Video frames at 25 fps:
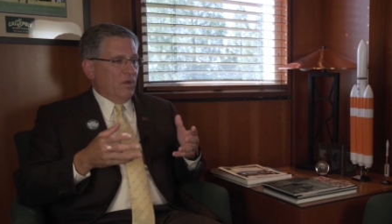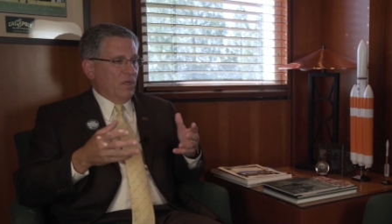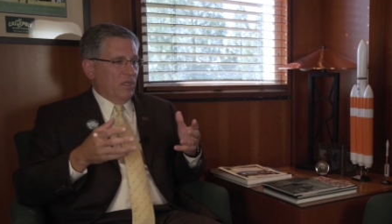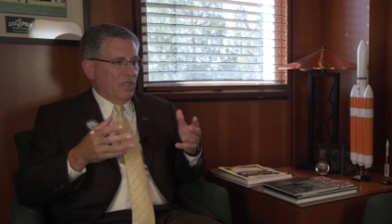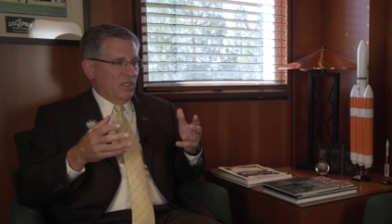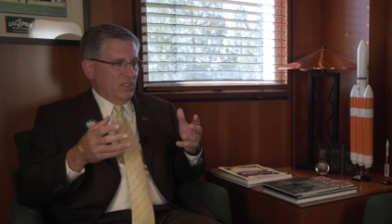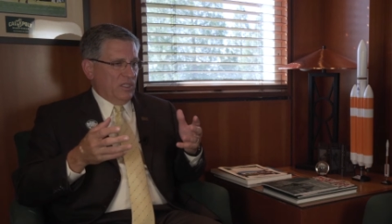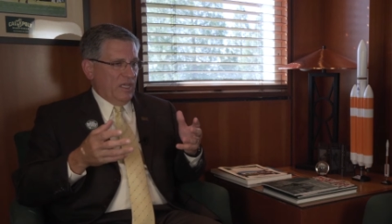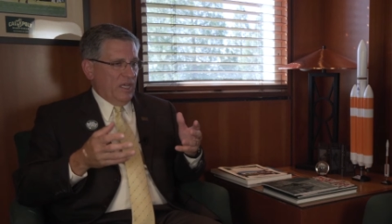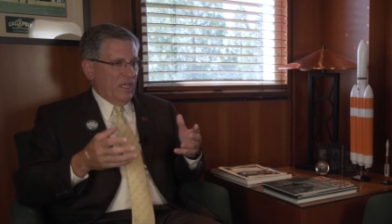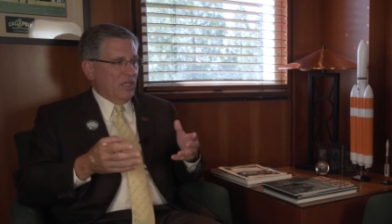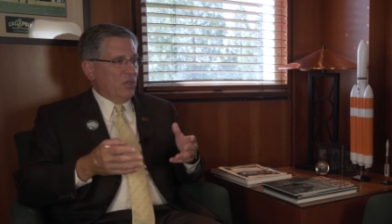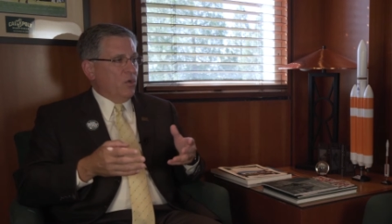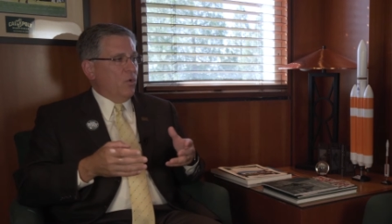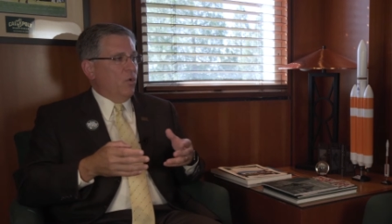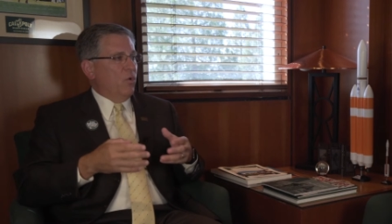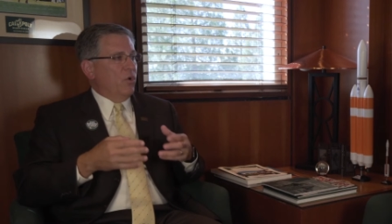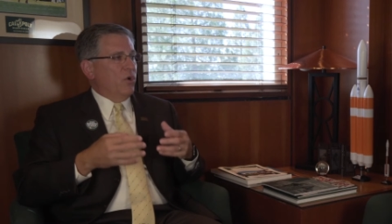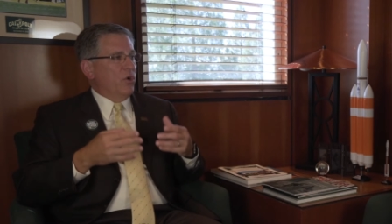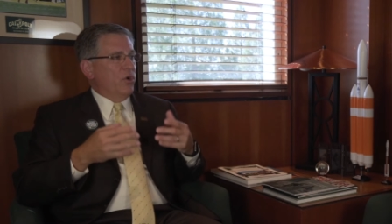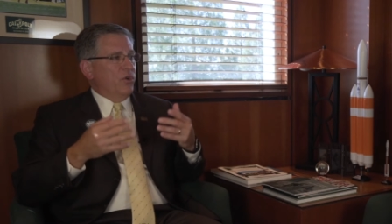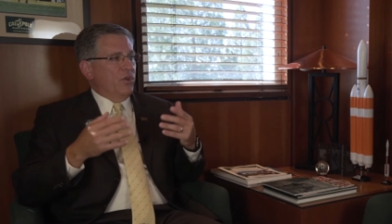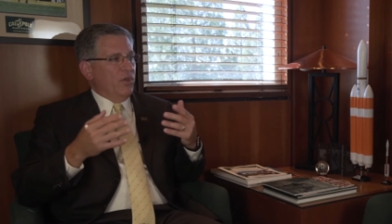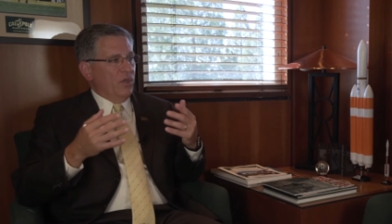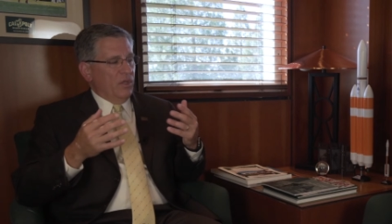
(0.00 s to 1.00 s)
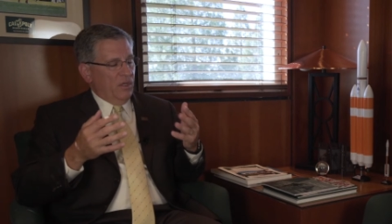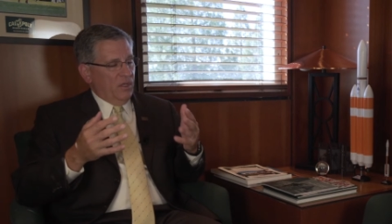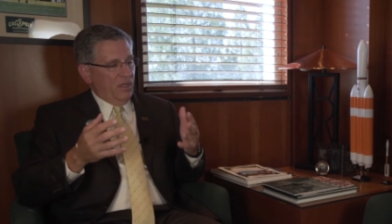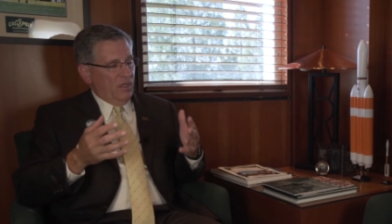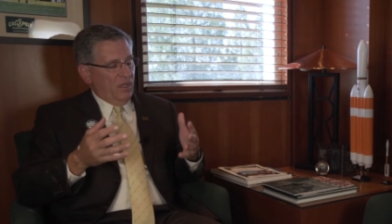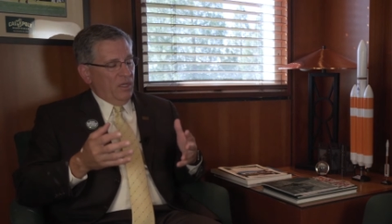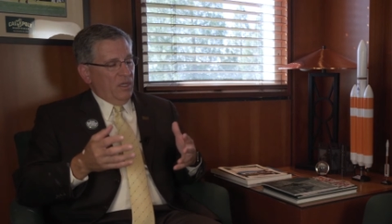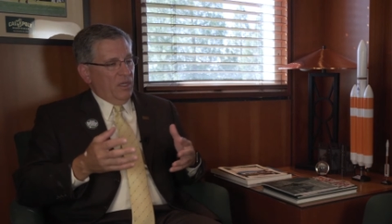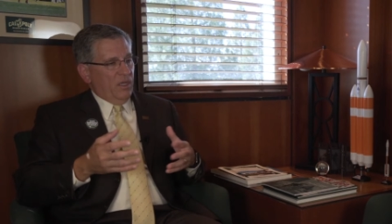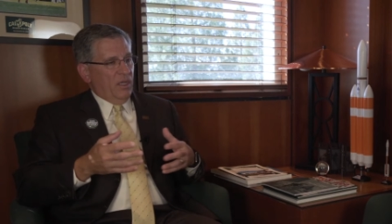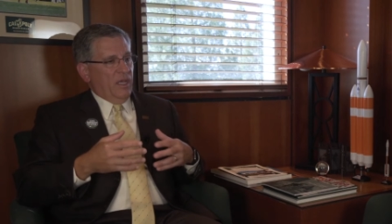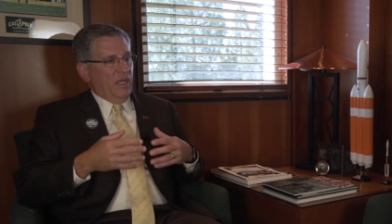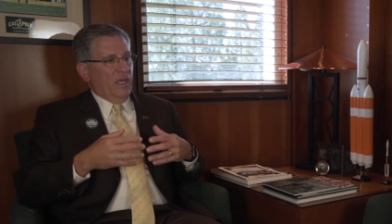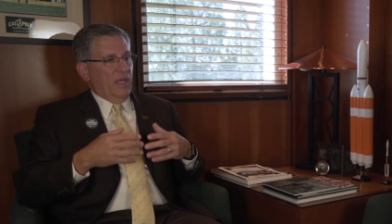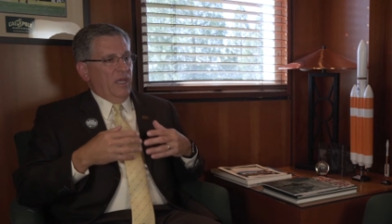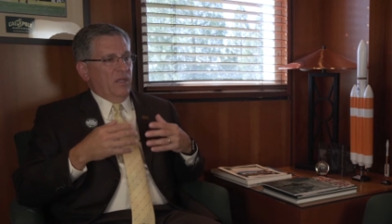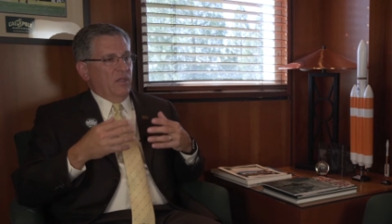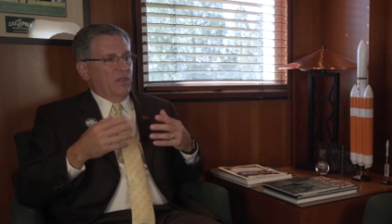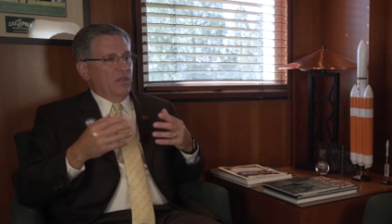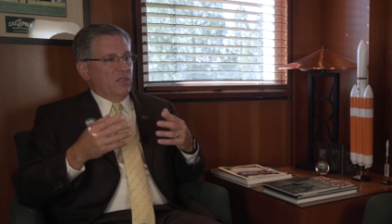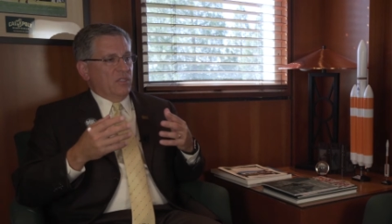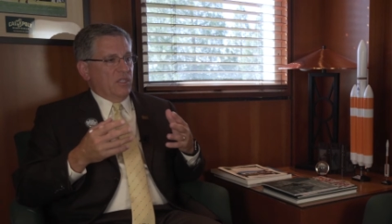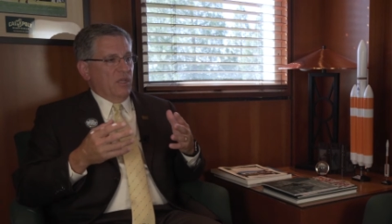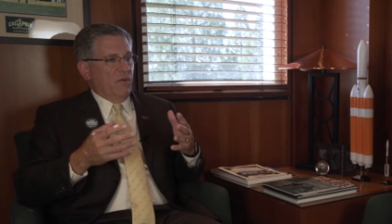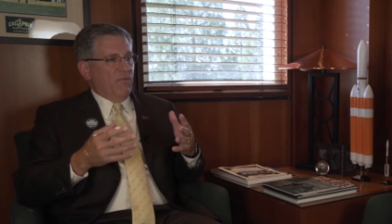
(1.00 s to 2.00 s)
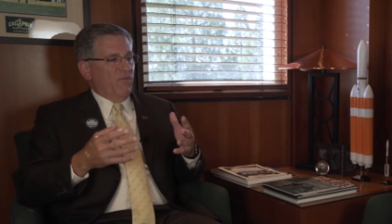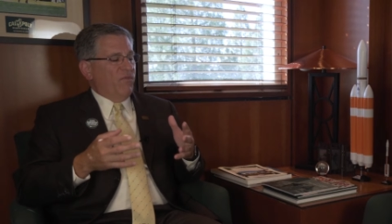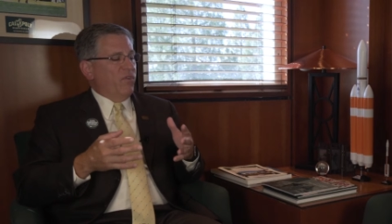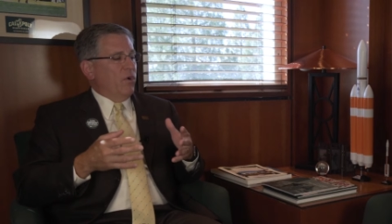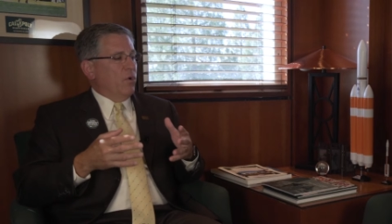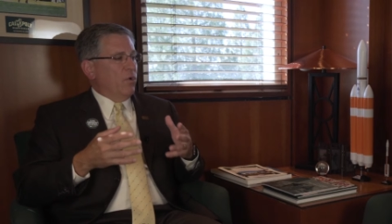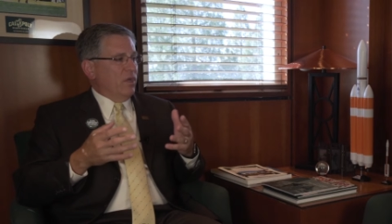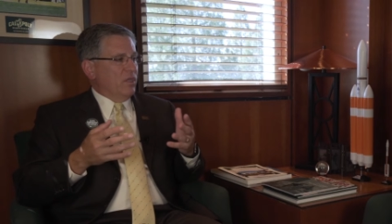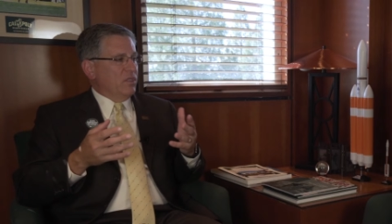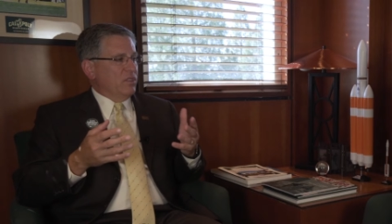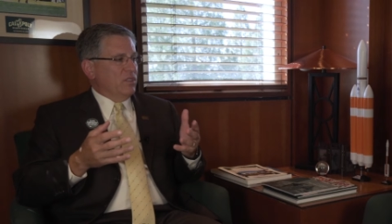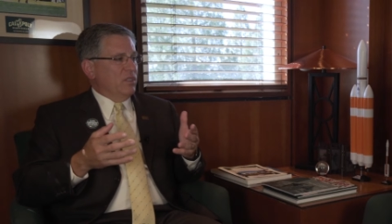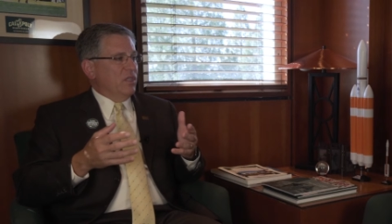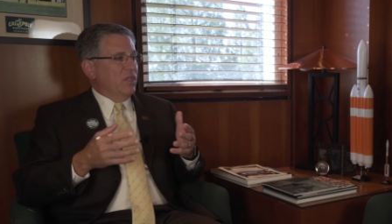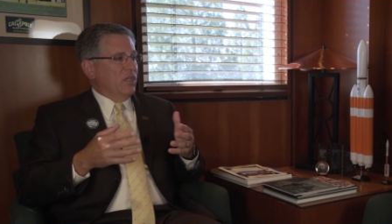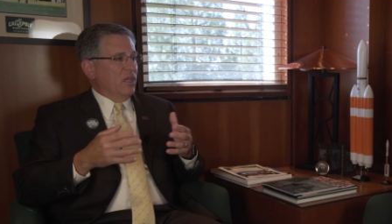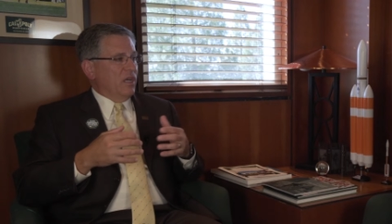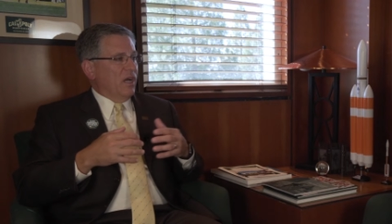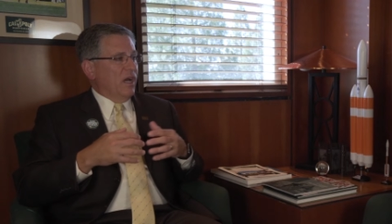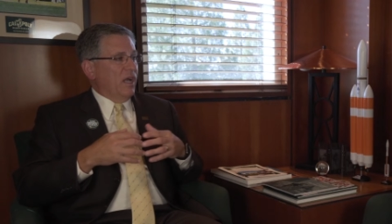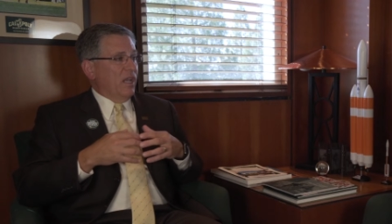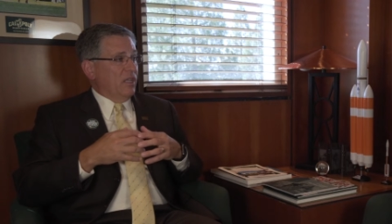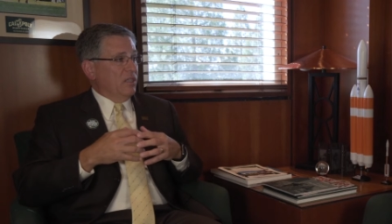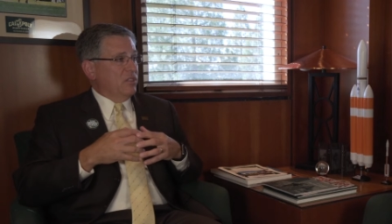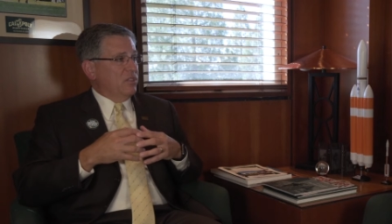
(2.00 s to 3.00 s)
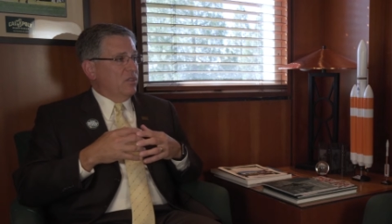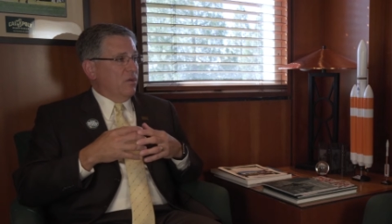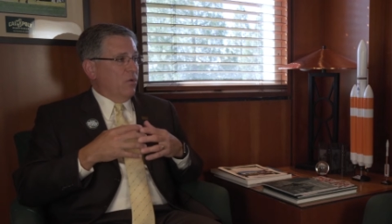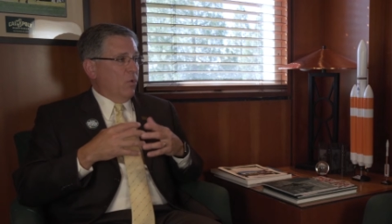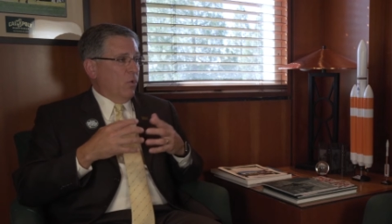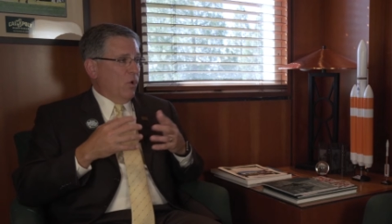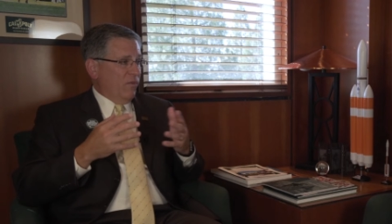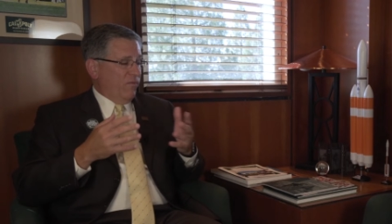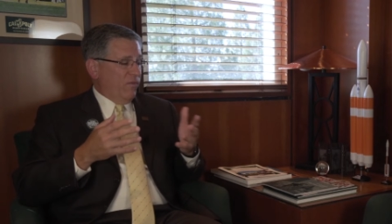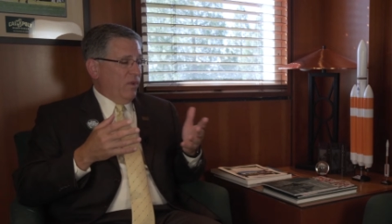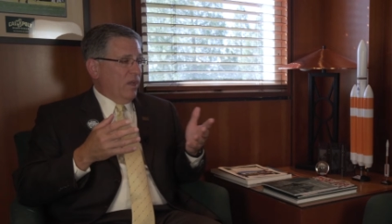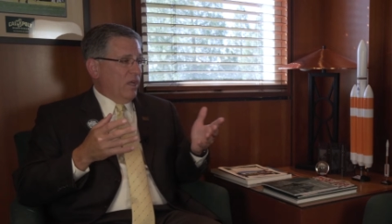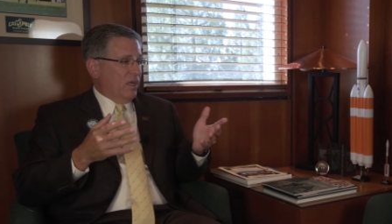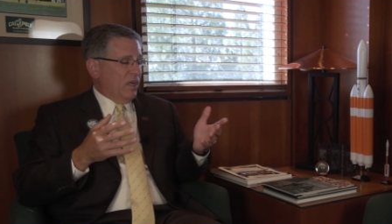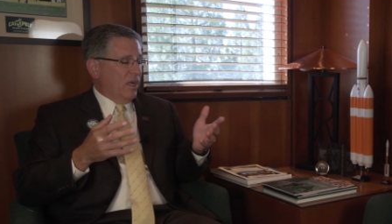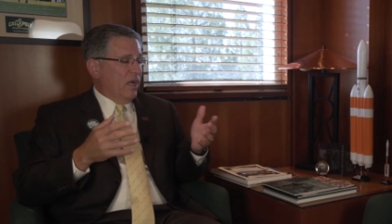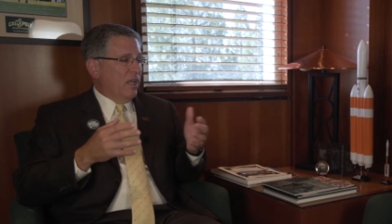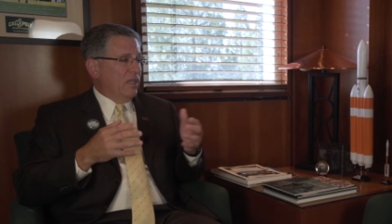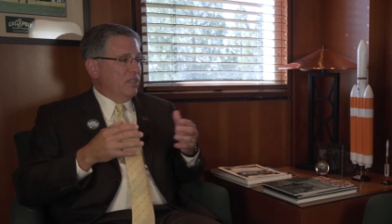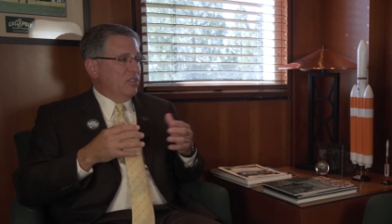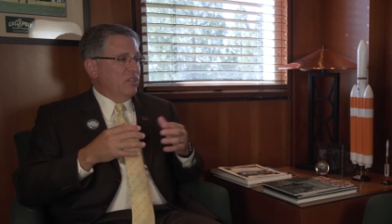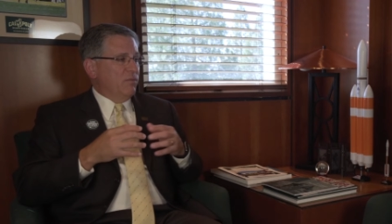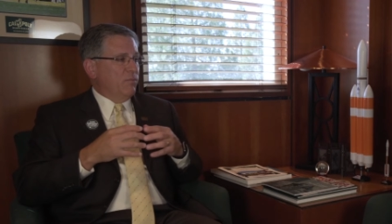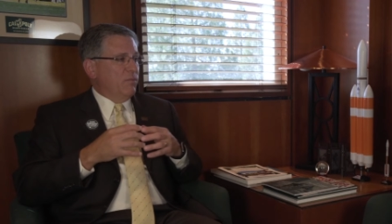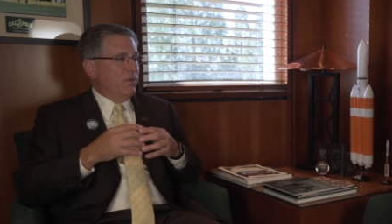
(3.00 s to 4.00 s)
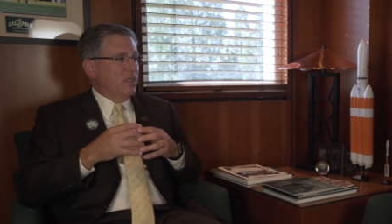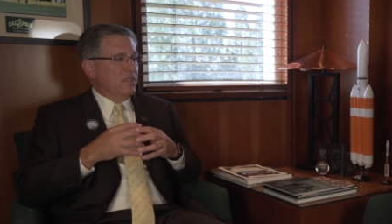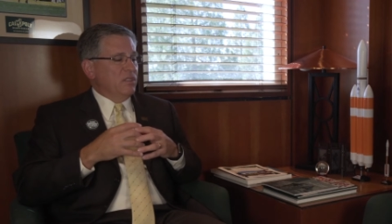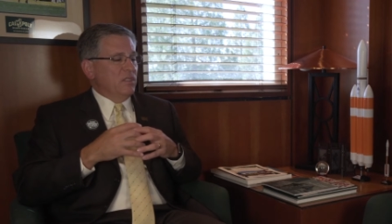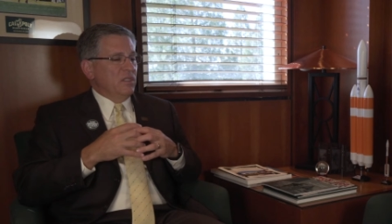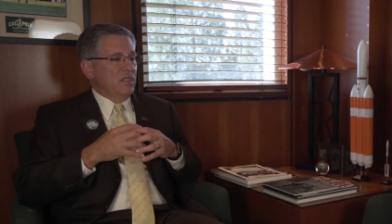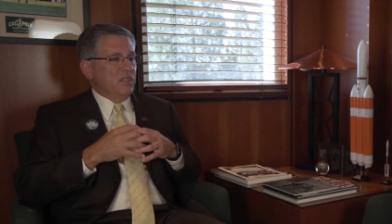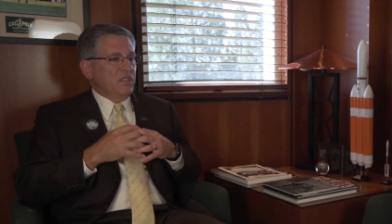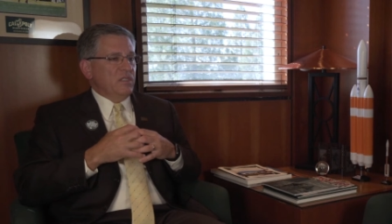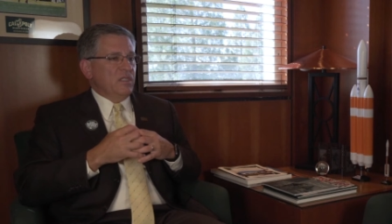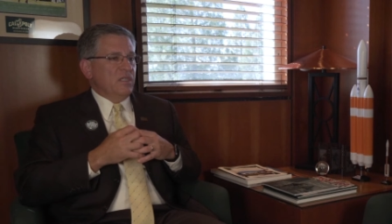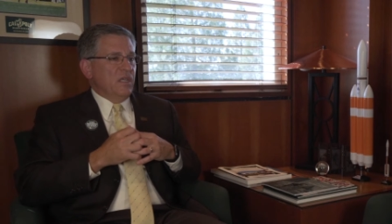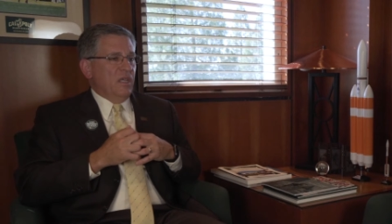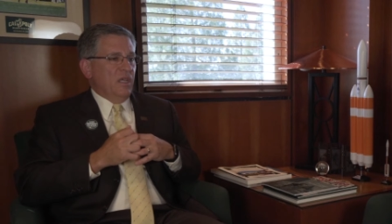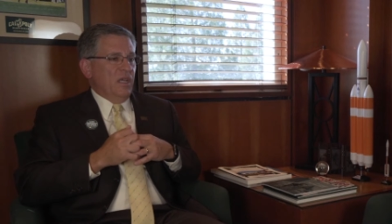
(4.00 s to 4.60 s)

it's headquartered and some focus in the college, Orfalea College of Business.